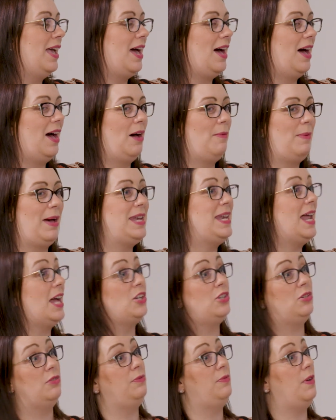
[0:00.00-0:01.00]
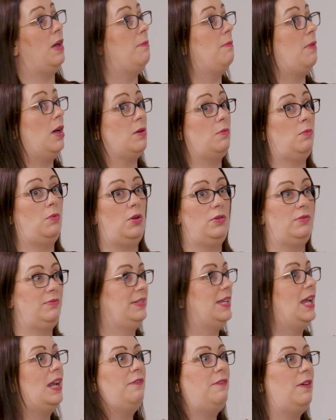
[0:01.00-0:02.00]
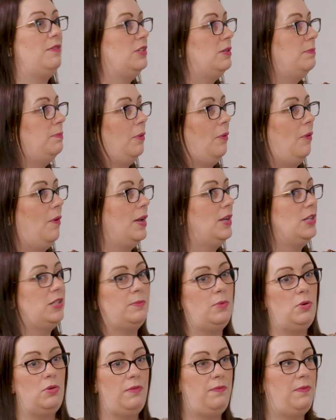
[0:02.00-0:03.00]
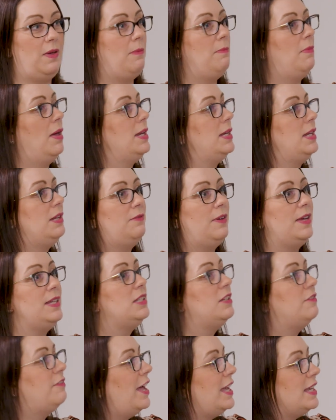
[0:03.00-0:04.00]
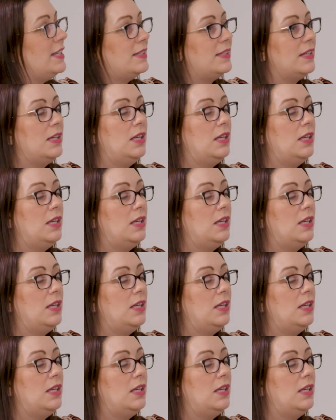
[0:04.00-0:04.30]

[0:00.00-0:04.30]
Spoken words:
A national firm might want telephone support, and a smaller firm might need face-to-face.